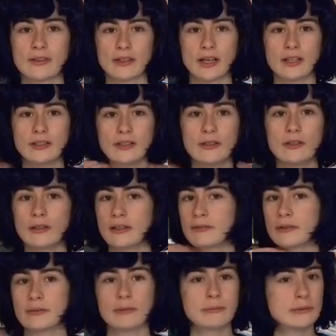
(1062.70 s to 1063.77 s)
not
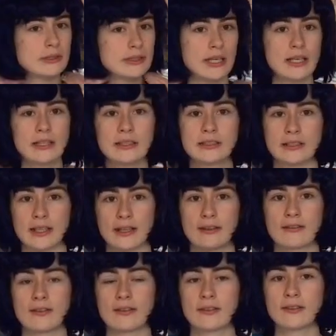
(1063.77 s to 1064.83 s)
everyone wants hair this
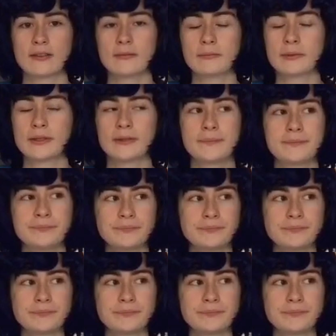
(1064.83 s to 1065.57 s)
length, you know, but